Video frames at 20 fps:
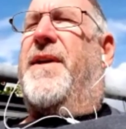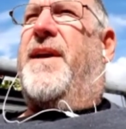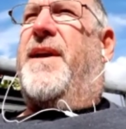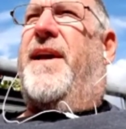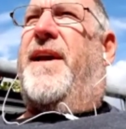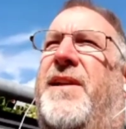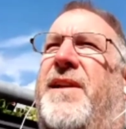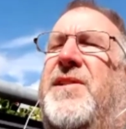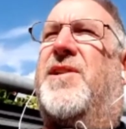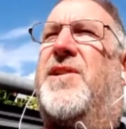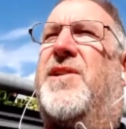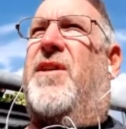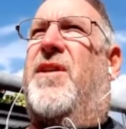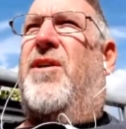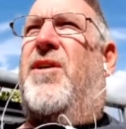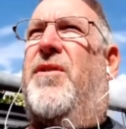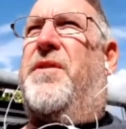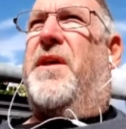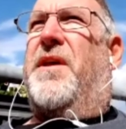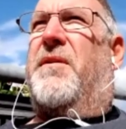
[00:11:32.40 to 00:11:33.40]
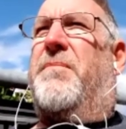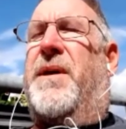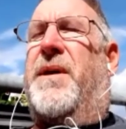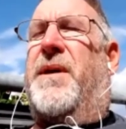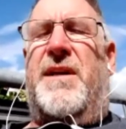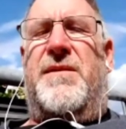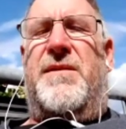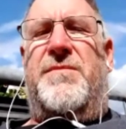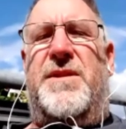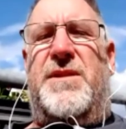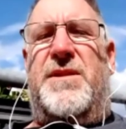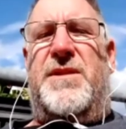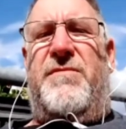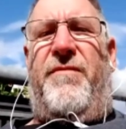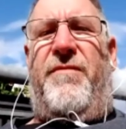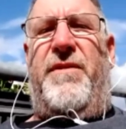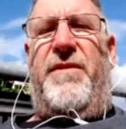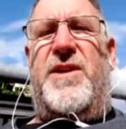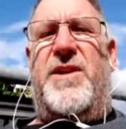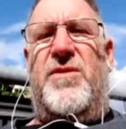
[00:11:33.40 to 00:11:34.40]
And so the whole thing becomes
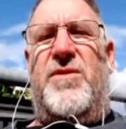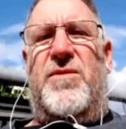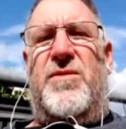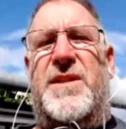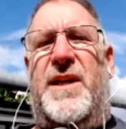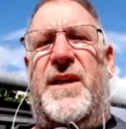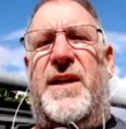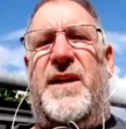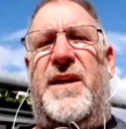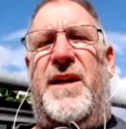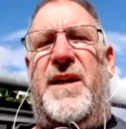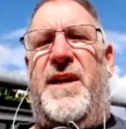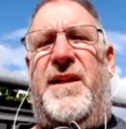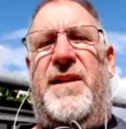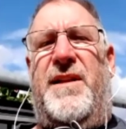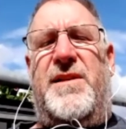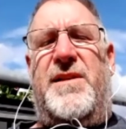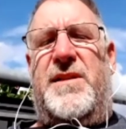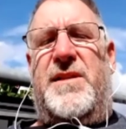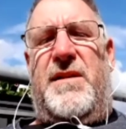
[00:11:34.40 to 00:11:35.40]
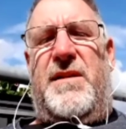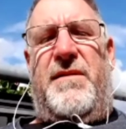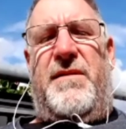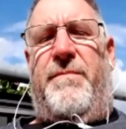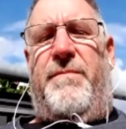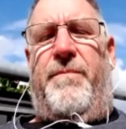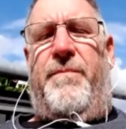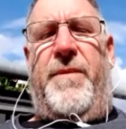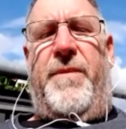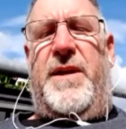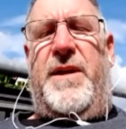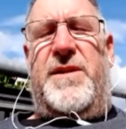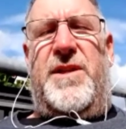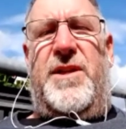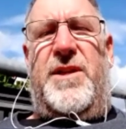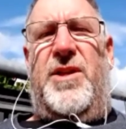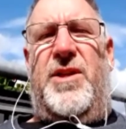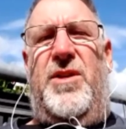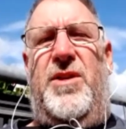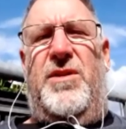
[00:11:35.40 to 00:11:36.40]
very daunting. And there's a, there's
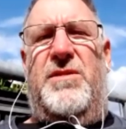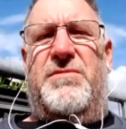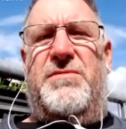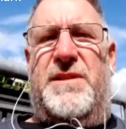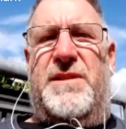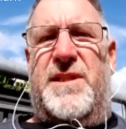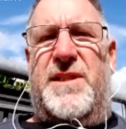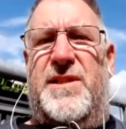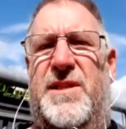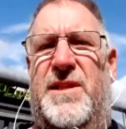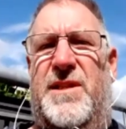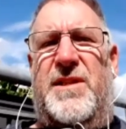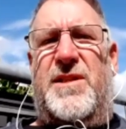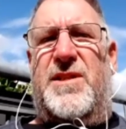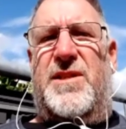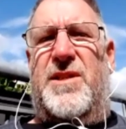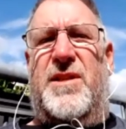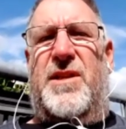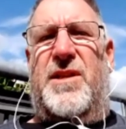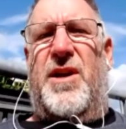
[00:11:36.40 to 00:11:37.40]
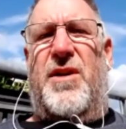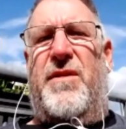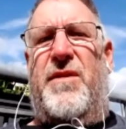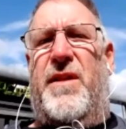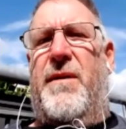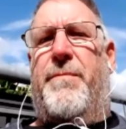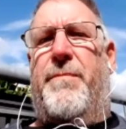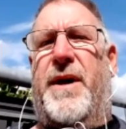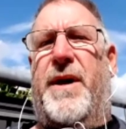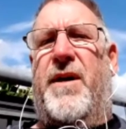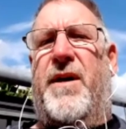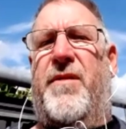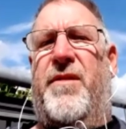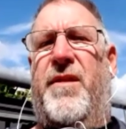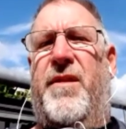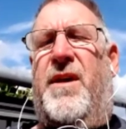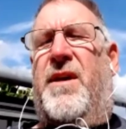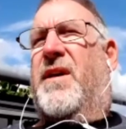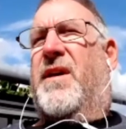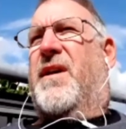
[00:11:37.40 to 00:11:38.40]
a huge resistance to go that
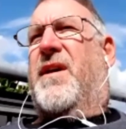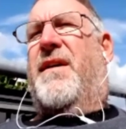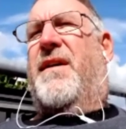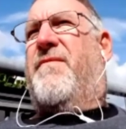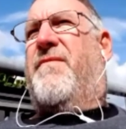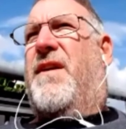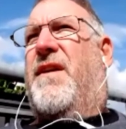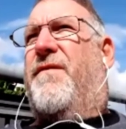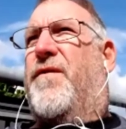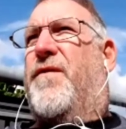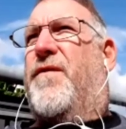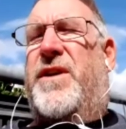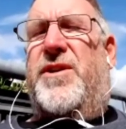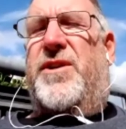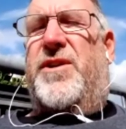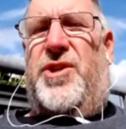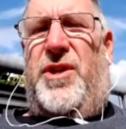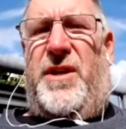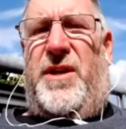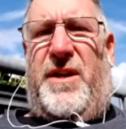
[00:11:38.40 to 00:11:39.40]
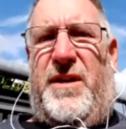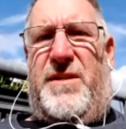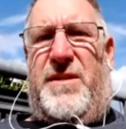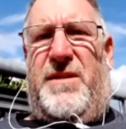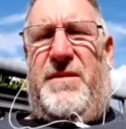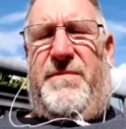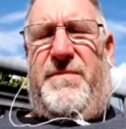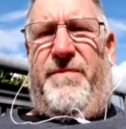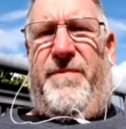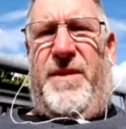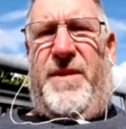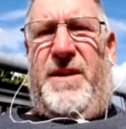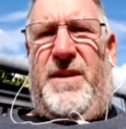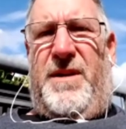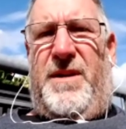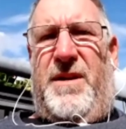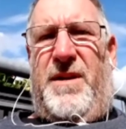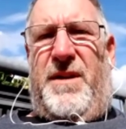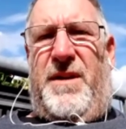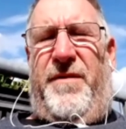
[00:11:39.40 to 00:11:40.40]
path. And therefore you shouldn't.
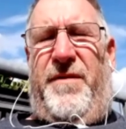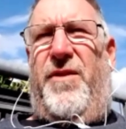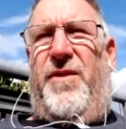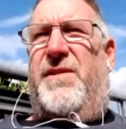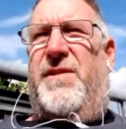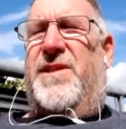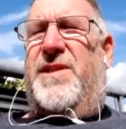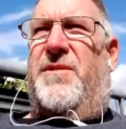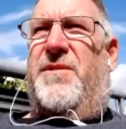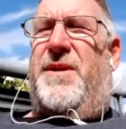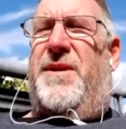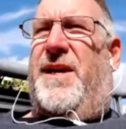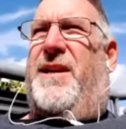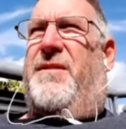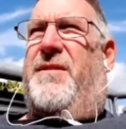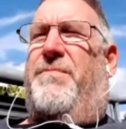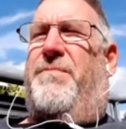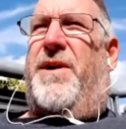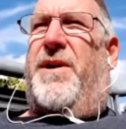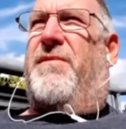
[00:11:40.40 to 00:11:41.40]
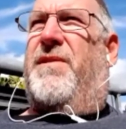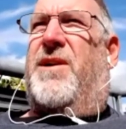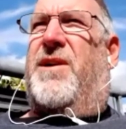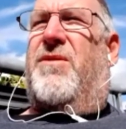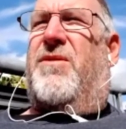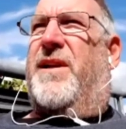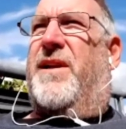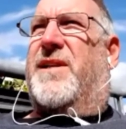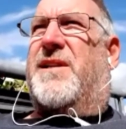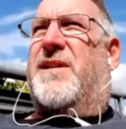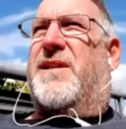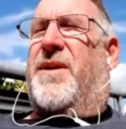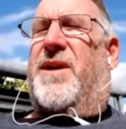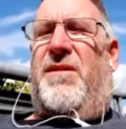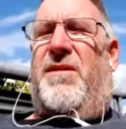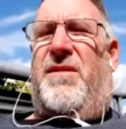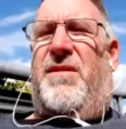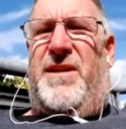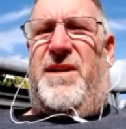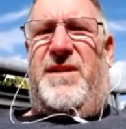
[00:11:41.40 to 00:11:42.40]
If you're intimidated by recording something
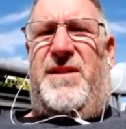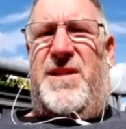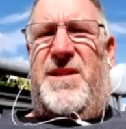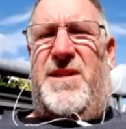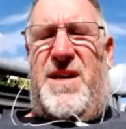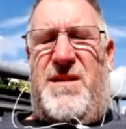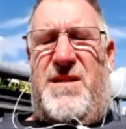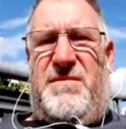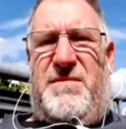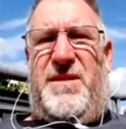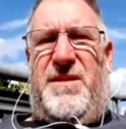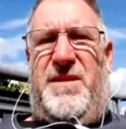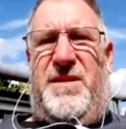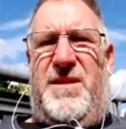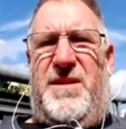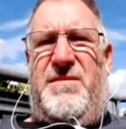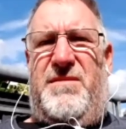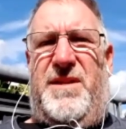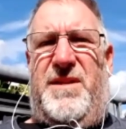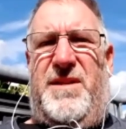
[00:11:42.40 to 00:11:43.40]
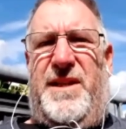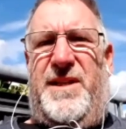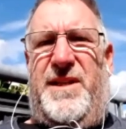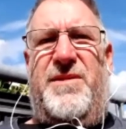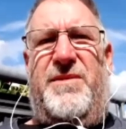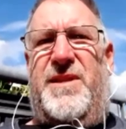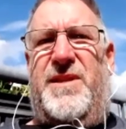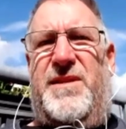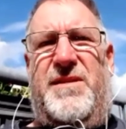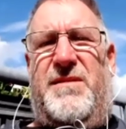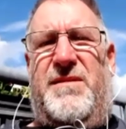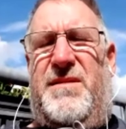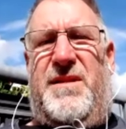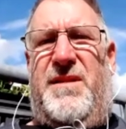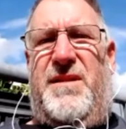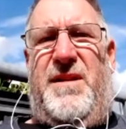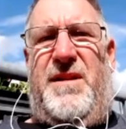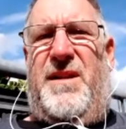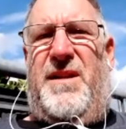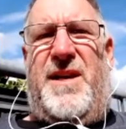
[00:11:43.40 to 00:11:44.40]
alone, then don't. You don't need to. It doesn't
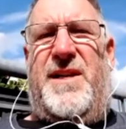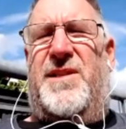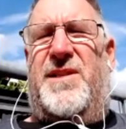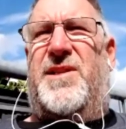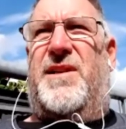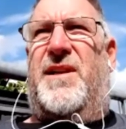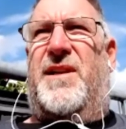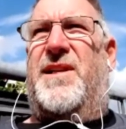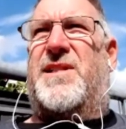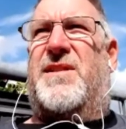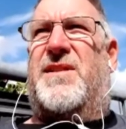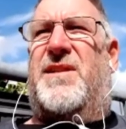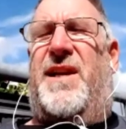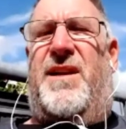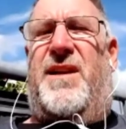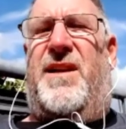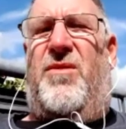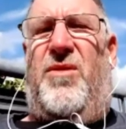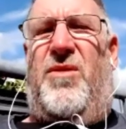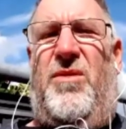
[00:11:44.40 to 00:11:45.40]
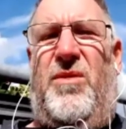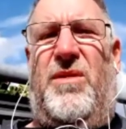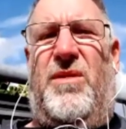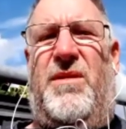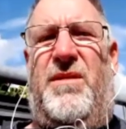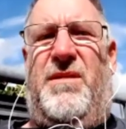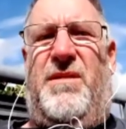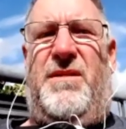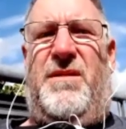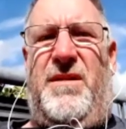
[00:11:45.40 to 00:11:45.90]
enhance your lesson at all.